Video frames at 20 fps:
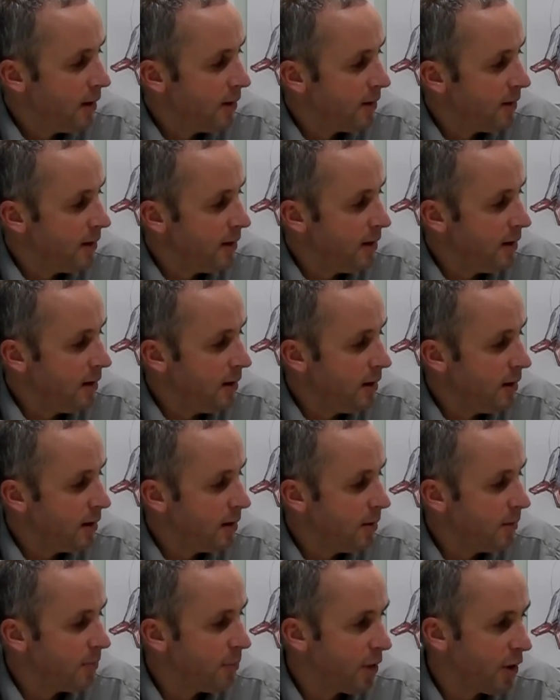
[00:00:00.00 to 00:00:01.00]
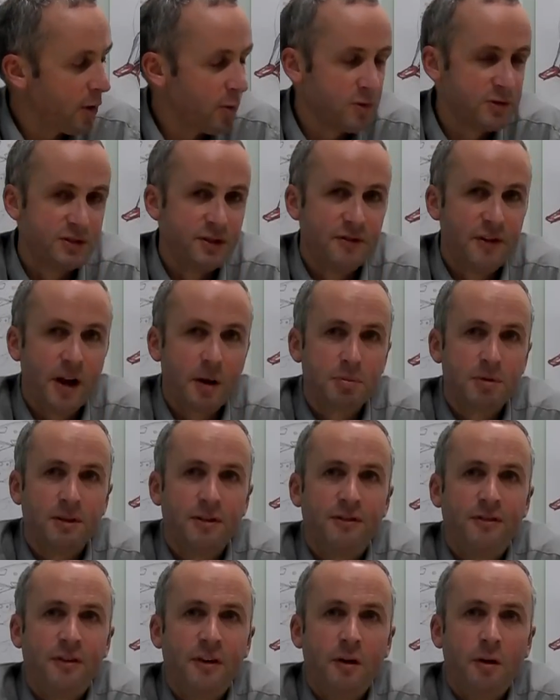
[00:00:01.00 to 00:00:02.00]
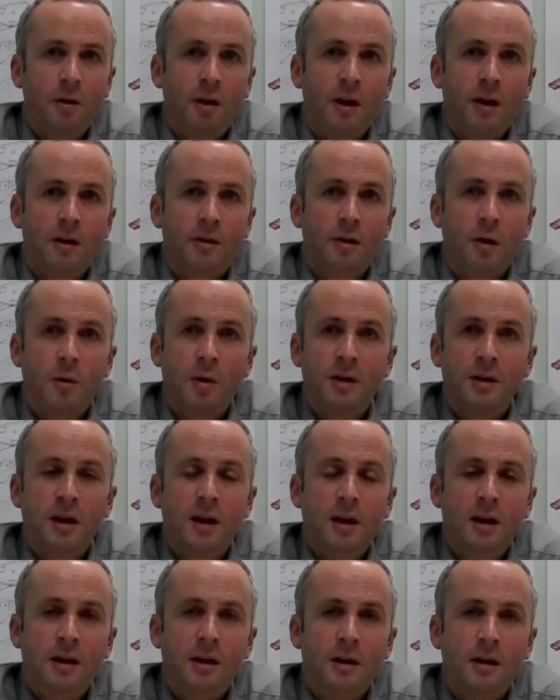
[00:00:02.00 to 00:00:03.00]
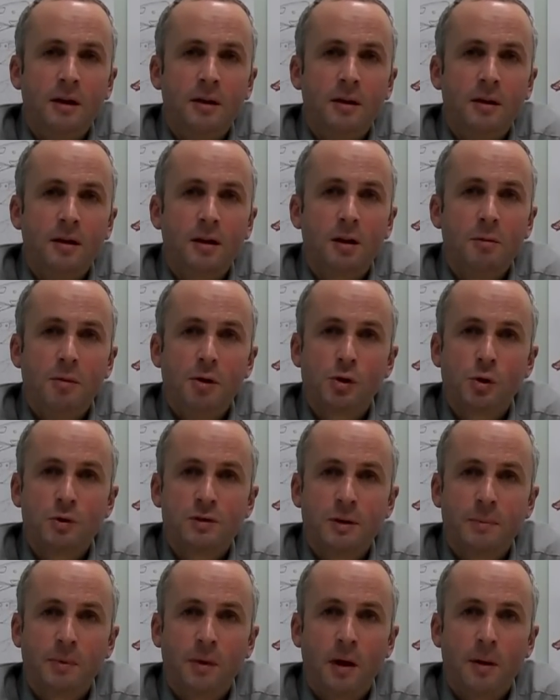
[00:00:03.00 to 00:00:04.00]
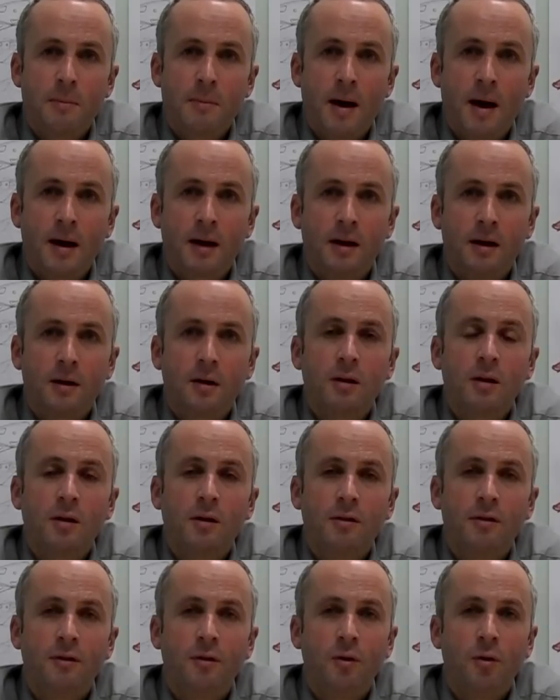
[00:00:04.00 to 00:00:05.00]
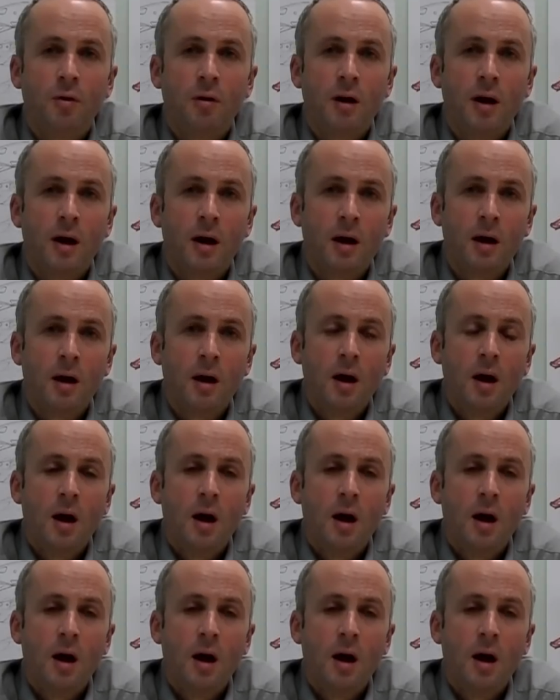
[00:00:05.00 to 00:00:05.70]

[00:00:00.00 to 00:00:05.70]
The product was developed to fill a growing need in the commercial zip line market for a